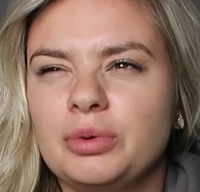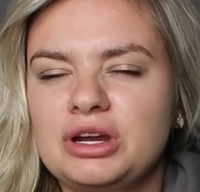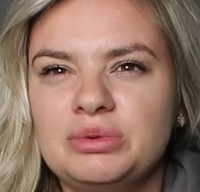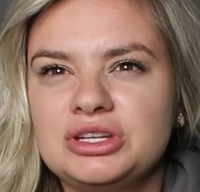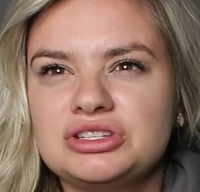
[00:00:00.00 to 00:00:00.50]

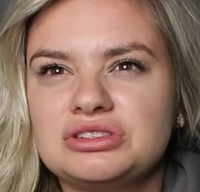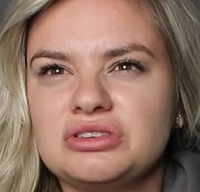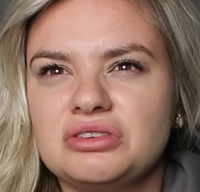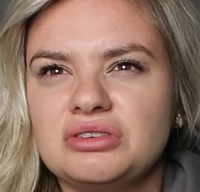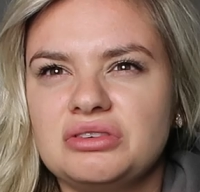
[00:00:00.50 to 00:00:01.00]
pretty much
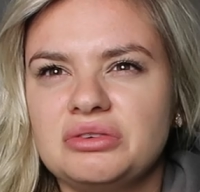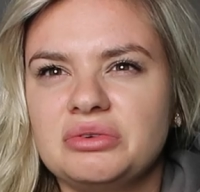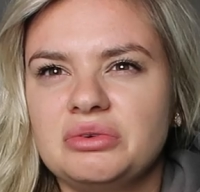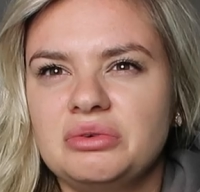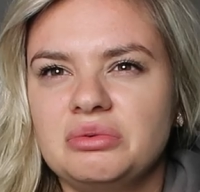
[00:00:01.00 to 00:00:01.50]

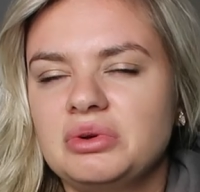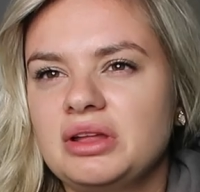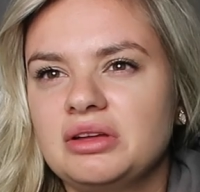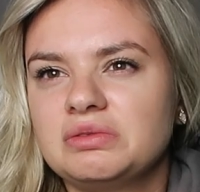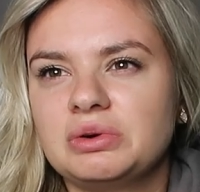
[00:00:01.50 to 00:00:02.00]
what
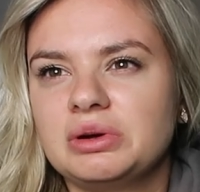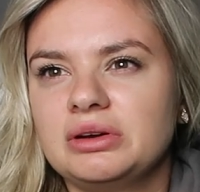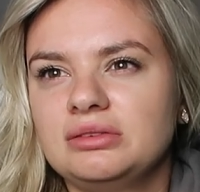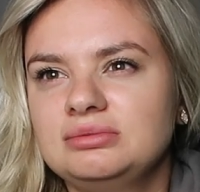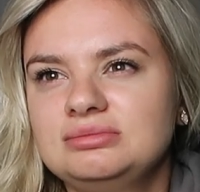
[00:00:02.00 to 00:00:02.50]
I look
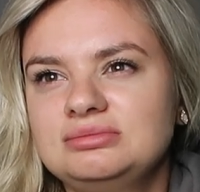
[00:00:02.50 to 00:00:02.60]
for.